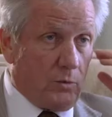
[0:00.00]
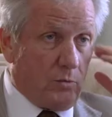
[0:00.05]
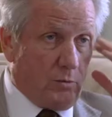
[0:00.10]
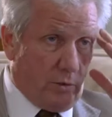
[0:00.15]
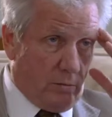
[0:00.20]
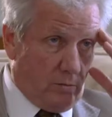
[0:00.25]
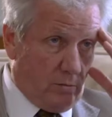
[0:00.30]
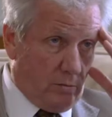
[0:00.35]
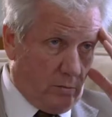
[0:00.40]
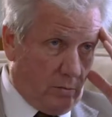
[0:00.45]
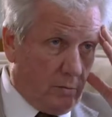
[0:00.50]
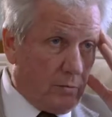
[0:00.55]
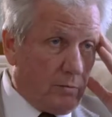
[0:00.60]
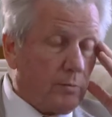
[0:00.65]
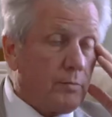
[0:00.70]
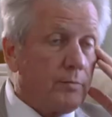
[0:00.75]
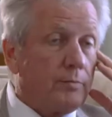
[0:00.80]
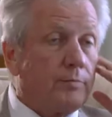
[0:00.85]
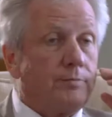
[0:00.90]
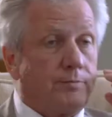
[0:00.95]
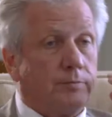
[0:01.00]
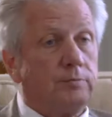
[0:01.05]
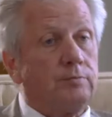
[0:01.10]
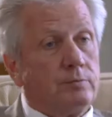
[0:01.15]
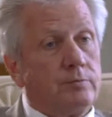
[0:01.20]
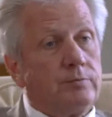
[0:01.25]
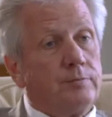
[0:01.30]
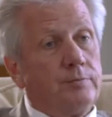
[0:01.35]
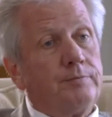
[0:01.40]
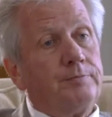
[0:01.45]
registr
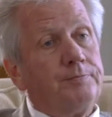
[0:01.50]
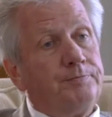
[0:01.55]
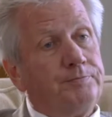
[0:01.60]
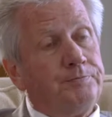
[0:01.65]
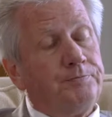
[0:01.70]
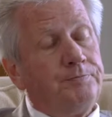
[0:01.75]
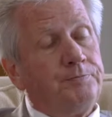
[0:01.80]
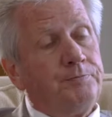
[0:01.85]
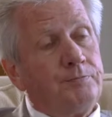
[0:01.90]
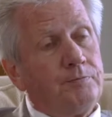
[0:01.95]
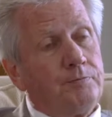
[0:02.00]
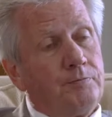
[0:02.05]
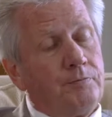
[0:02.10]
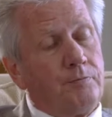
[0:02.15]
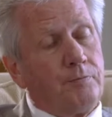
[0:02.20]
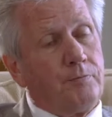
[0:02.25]
registries. Mm -hmm.